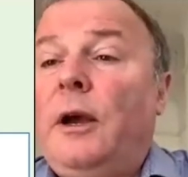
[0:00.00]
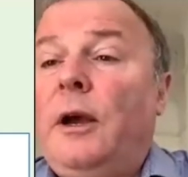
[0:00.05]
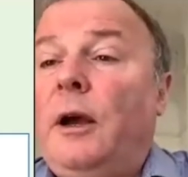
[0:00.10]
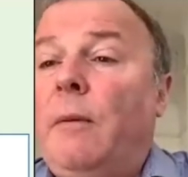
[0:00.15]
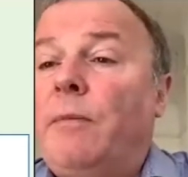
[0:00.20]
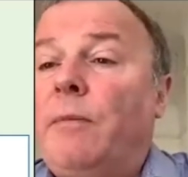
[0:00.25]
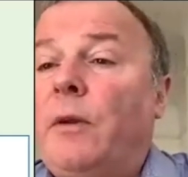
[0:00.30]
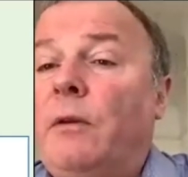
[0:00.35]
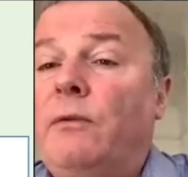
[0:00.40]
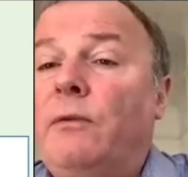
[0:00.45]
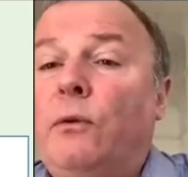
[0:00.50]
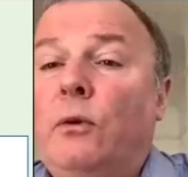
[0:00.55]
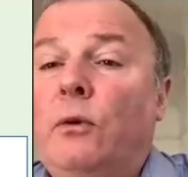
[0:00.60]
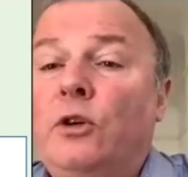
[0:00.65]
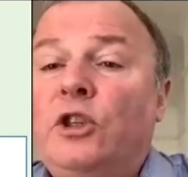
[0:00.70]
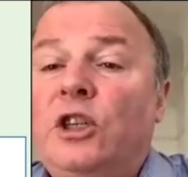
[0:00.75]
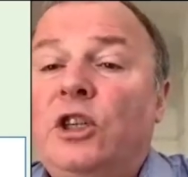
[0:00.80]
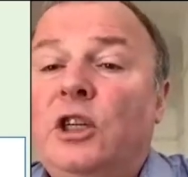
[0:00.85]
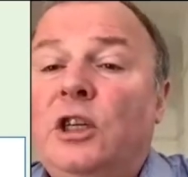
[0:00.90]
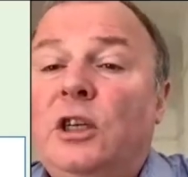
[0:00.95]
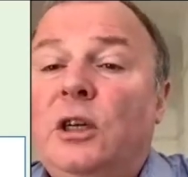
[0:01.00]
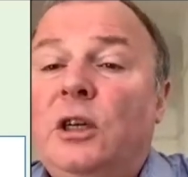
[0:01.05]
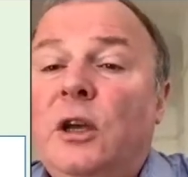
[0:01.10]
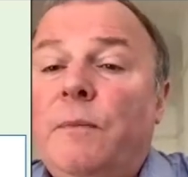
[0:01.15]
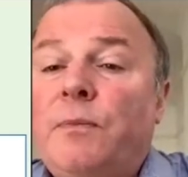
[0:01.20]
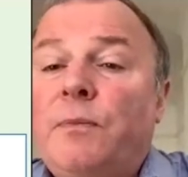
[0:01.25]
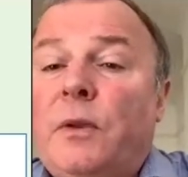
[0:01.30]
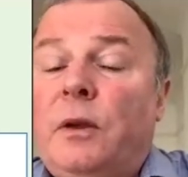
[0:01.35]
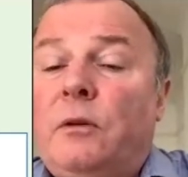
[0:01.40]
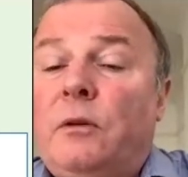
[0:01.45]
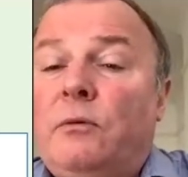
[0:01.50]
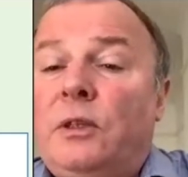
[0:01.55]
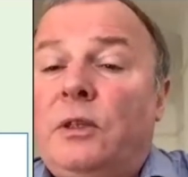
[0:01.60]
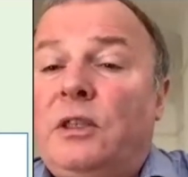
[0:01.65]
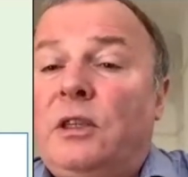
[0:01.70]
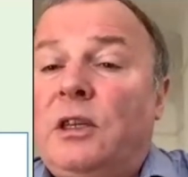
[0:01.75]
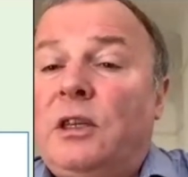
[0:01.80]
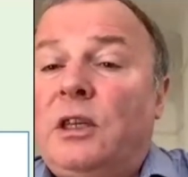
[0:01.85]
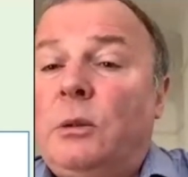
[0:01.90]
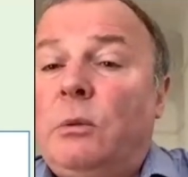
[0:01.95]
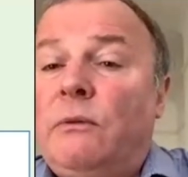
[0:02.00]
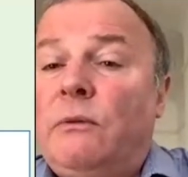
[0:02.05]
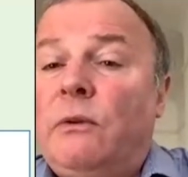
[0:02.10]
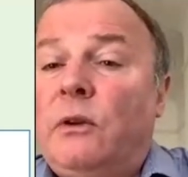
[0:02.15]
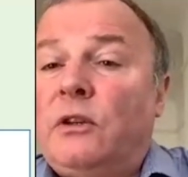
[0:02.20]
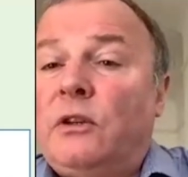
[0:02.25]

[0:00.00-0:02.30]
Unfortunately, recently we've